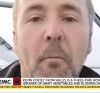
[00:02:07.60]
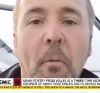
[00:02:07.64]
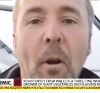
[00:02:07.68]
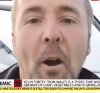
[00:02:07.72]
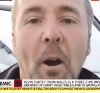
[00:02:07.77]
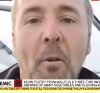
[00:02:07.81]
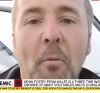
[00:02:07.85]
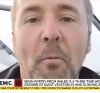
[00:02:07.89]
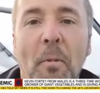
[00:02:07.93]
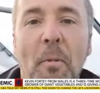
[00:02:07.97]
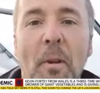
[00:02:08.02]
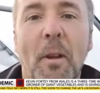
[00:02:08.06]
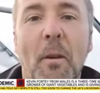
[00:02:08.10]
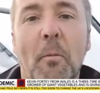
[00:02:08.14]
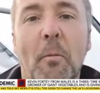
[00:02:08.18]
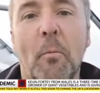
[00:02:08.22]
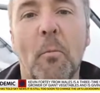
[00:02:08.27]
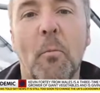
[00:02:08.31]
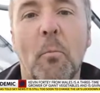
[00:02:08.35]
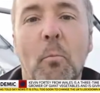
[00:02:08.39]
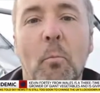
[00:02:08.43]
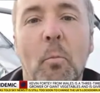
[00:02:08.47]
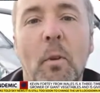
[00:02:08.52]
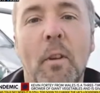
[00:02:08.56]
Well,
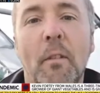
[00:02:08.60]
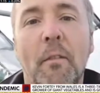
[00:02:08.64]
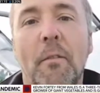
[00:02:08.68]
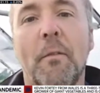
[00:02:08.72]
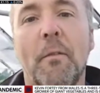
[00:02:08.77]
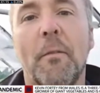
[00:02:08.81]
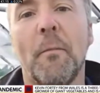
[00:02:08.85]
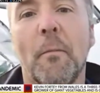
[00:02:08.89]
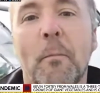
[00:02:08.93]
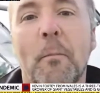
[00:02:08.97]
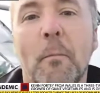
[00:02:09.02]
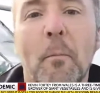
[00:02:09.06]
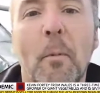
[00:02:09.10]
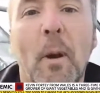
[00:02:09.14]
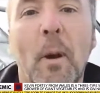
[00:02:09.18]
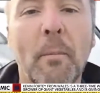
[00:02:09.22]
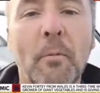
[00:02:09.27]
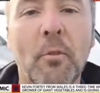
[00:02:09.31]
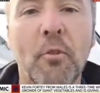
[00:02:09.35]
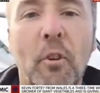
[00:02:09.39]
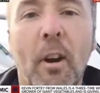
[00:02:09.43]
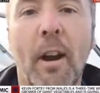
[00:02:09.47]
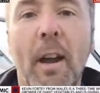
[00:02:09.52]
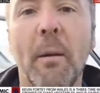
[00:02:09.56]

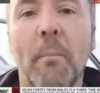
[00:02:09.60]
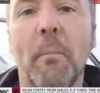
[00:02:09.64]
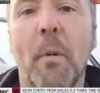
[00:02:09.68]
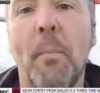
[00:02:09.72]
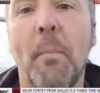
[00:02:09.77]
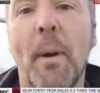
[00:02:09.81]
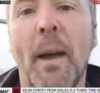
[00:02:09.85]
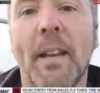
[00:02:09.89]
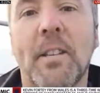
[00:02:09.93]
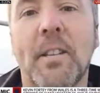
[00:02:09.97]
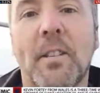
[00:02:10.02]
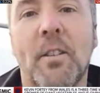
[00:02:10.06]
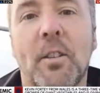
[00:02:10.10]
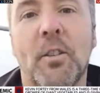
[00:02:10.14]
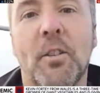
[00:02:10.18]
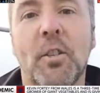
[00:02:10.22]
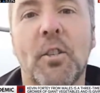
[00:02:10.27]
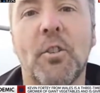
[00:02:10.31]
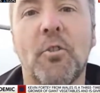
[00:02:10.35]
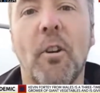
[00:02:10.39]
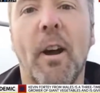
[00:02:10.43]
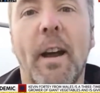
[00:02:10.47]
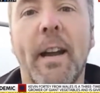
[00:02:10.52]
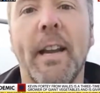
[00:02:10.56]
I'm trying my best to
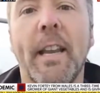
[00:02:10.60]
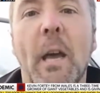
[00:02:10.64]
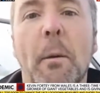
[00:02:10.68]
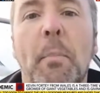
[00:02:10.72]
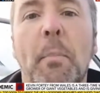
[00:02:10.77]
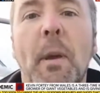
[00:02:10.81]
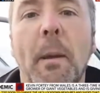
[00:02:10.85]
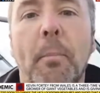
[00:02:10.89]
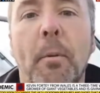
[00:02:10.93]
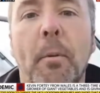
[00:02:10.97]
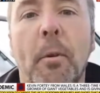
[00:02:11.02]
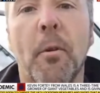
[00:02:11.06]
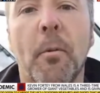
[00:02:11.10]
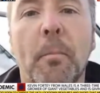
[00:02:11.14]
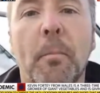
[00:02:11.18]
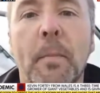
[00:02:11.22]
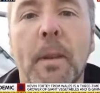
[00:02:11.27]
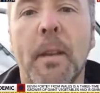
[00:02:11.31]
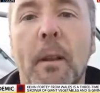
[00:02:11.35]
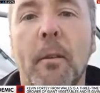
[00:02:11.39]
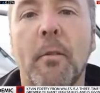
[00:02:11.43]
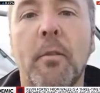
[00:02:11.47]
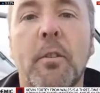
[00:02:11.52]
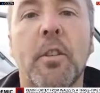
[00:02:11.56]
just try and get people,
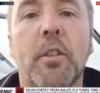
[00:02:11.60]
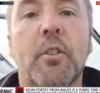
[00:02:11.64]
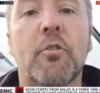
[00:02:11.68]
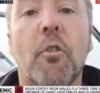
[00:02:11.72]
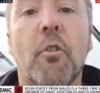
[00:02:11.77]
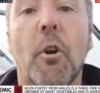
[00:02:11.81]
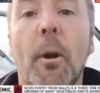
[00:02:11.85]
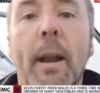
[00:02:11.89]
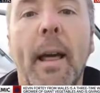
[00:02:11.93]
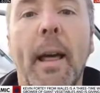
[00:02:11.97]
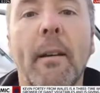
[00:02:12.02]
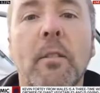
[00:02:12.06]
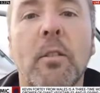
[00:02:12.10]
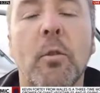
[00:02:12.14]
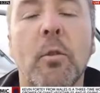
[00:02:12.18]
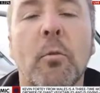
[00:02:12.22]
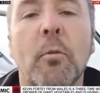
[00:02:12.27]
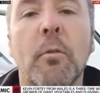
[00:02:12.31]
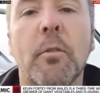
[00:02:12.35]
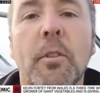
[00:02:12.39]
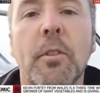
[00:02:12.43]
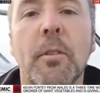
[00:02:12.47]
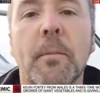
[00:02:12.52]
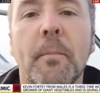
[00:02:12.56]
just growing
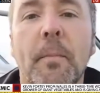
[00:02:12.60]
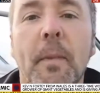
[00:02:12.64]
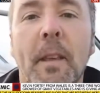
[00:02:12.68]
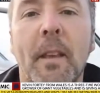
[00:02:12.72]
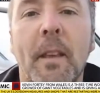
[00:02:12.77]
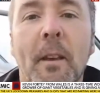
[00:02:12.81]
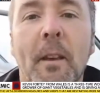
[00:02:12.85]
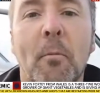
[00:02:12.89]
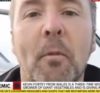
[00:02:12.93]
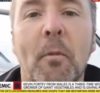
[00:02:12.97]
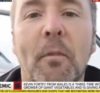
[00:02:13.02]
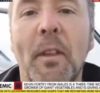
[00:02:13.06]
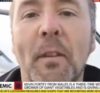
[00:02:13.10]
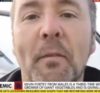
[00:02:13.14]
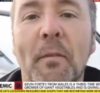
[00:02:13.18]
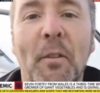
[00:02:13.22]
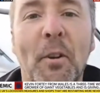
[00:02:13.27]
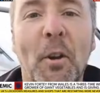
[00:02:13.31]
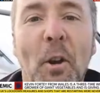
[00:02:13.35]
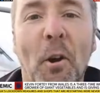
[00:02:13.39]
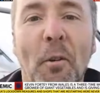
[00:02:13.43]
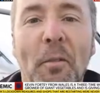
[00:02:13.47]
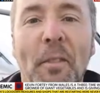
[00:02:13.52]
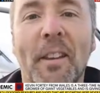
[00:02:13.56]
outdoors. We've
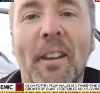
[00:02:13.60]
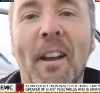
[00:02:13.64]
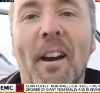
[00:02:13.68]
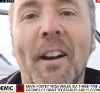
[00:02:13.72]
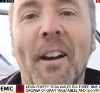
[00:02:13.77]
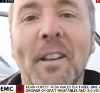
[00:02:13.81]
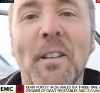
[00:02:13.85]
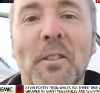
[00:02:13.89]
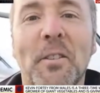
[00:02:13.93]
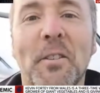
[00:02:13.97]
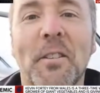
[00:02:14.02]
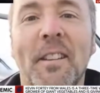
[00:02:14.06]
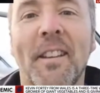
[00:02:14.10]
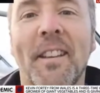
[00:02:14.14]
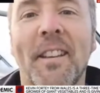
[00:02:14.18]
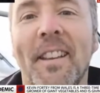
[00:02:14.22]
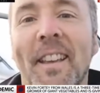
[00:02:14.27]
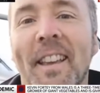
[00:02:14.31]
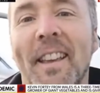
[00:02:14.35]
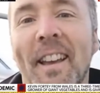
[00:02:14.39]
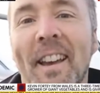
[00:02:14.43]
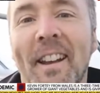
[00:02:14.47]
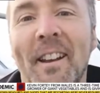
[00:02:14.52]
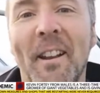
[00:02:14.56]
even got the guys
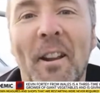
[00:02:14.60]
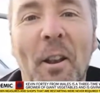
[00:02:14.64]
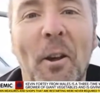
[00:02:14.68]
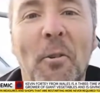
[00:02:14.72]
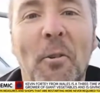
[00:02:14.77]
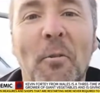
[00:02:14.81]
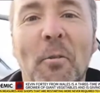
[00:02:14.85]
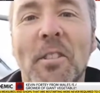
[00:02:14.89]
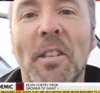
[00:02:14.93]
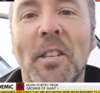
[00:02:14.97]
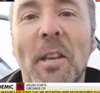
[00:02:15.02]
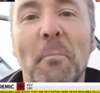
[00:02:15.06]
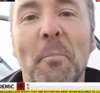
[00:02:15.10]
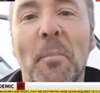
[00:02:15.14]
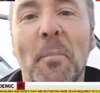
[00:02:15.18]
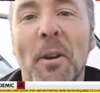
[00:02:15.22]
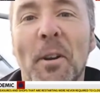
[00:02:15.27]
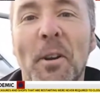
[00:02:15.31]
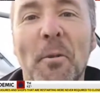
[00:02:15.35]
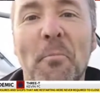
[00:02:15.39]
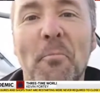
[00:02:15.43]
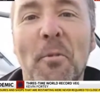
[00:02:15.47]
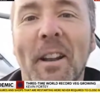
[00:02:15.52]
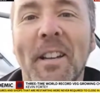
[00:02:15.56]
in our local timber
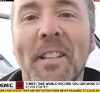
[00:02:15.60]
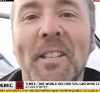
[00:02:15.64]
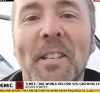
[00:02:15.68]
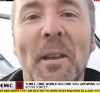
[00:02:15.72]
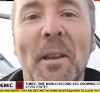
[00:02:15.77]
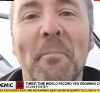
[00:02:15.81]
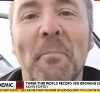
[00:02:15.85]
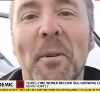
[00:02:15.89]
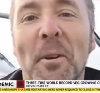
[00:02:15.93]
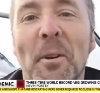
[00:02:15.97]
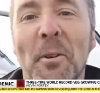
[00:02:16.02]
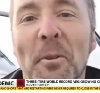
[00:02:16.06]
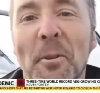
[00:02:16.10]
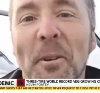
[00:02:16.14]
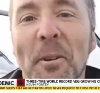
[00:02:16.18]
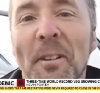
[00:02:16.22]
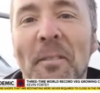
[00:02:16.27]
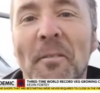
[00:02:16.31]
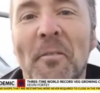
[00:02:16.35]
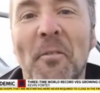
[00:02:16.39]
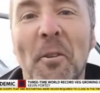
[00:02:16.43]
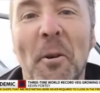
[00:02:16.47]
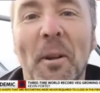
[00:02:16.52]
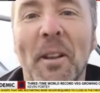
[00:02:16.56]
can run timber who
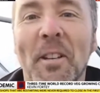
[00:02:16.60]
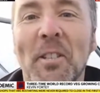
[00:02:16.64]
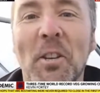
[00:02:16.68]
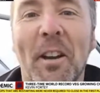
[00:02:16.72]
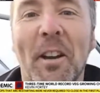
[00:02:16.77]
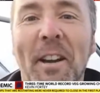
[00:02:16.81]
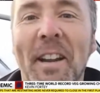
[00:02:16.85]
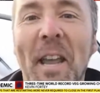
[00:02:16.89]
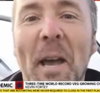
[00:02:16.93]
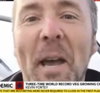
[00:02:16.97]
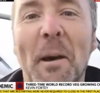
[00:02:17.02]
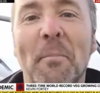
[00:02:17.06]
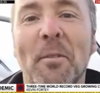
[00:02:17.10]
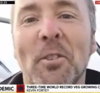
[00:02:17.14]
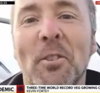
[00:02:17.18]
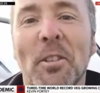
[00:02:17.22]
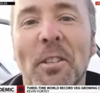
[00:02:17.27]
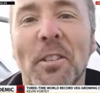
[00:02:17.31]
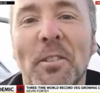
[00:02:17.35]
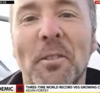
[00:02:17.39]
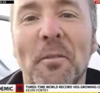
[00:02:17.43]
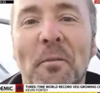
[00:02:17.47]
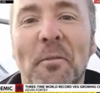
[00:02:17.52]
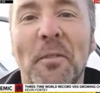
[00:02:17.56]
are growing giant
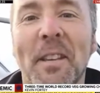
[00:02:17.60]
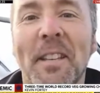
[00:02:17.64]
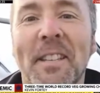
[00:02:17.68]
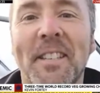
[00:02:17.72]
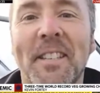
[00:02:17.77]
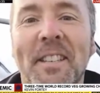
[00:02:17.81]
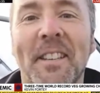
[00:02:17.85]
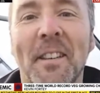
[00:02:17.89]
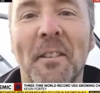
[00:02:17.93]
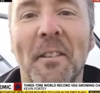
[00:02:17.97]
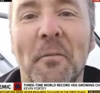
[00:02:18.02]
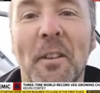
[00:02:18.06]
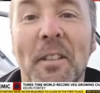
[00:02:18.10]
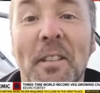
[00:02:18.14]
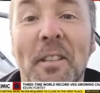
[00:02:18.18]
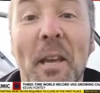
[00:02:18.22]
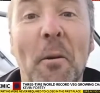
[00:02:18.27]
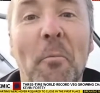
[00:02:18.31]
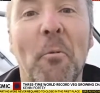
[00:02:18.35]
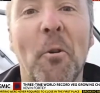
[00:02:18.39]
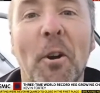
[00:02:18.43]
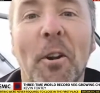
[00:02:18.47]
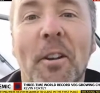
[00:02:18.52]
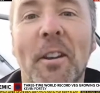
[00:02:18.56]
cabbages to feed
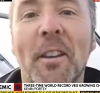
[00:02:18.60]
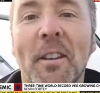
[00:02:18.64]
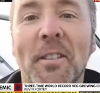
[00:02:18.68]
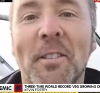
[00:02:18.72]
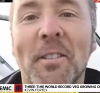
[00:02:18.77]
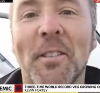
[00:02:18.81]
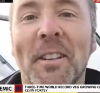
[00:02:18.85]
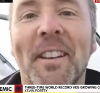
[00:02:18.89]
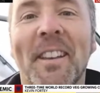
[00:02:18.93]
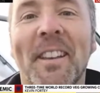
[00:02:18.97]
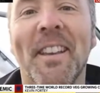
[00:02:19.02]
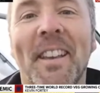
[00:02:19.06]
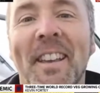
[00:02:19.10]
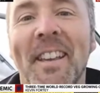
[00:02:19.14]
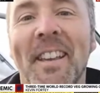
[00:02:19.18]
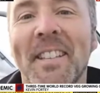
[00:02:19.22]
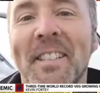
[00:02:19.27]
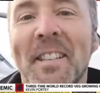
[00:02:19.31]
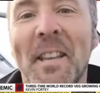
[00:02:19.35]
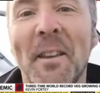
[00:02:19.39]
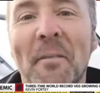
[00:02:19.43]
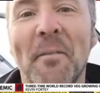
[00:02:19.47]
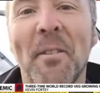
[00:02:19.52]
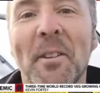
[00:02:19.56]
their work,
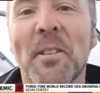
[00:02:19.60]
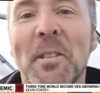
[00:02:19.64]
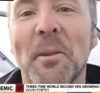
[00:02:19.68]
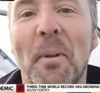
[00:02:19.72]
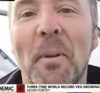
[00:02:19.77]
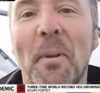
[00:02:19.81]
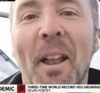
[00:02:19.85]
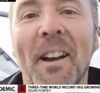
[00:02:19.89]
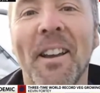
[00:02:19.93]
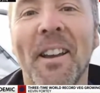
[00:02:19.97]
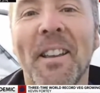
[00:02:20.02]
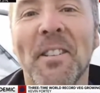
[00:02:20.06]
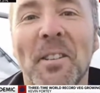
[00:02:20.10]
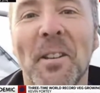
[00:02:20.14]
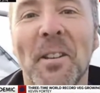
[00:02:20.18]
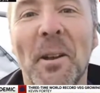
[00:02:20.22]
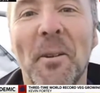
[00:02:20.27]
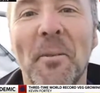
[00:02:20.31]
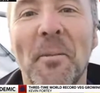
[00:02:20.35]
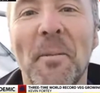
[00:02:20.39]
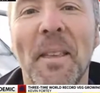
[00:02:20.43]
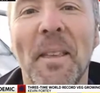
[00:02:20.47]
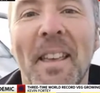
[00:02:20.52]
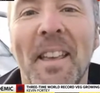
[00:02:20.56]
give us supplies,
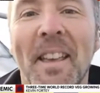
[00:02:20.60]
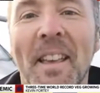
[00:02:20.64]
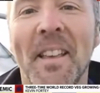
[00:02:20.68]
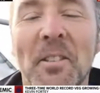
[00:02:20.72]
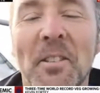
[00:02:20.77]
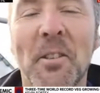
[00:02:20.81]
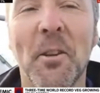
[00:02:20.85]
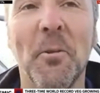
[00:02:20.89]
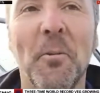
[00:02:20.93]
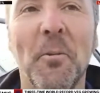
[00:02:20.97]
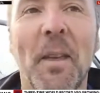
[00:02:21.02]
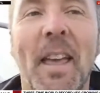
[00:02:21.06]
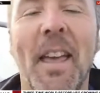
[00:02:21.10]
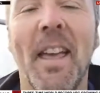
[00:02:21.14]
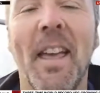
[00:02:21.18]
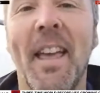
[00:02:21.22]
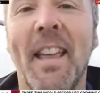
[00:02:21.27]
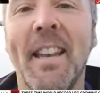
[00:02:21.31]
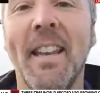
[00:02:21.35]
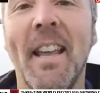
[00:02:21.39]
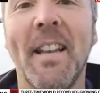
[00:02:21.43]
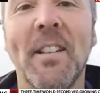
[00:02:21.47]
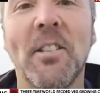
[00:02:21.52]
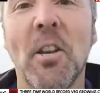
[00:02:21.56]
So
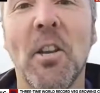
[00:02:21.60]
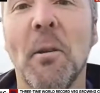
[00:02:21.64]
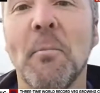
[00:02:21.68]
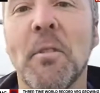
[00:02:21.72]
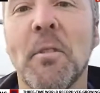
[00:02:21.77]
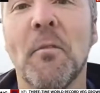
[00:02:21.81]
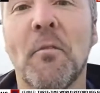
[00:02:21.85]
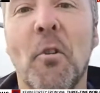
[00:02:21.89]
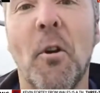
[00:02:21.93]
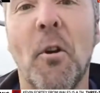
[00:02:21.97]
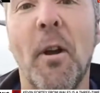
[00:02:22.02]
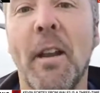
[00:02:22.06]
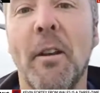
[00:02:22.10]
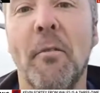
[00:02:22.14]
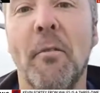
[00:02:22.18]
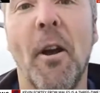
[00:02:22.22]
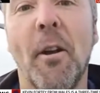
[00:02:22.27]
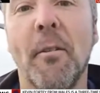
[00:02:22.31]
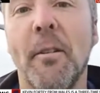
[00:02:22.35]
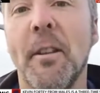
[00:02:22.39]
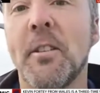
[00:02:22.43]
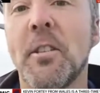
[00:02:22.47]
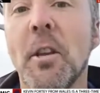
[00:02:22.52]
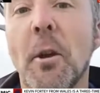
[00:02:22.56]
in terms of growing your
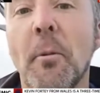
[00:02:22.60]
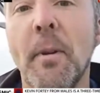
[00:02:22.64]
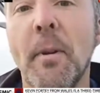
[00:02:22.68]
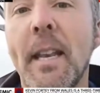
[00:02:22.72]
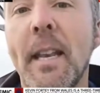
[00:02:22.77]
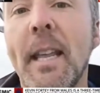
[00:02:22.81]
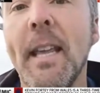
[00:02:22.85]
own, you don't